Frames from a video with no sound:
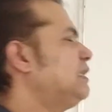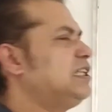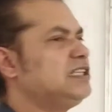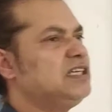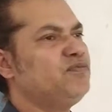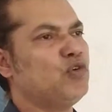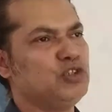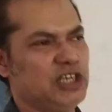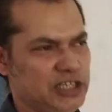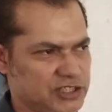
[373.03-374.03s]
than the 4
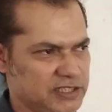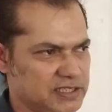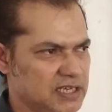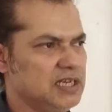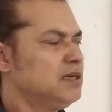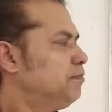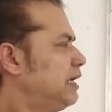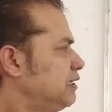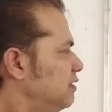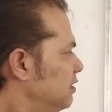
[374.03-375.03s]
generations.
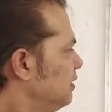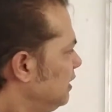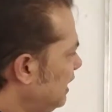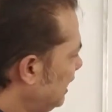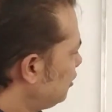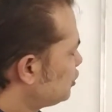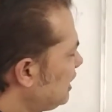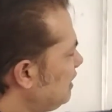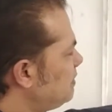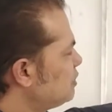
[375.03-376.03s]
But in your
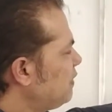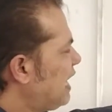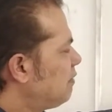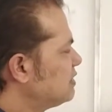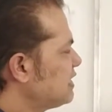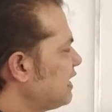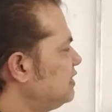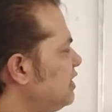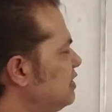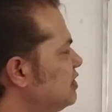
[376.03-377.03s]
syllabus we have a
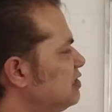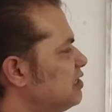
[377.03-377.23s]
second generation,